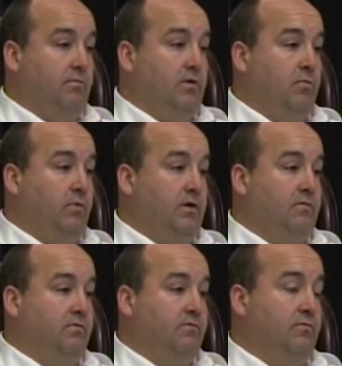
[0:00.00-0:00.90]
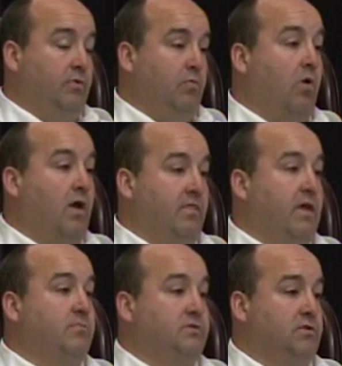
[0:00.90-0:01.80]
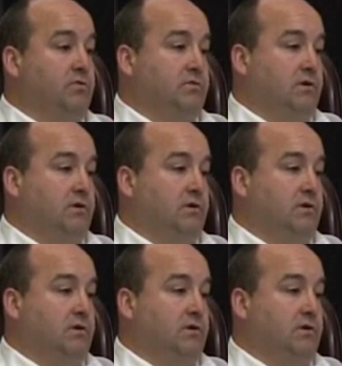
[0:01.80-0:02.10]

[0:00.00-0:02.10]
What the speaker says: we want them to use it.